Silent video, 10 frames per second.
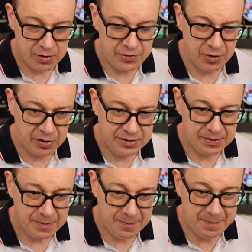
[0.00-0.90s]
dot
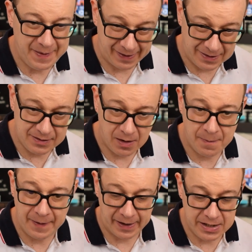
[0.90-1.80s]
build a
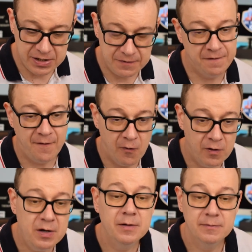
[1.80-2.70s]
page
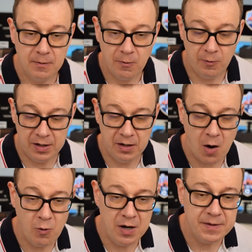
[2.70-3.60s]
for, what do I
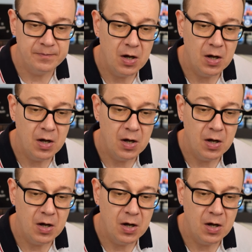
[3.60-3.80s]
want?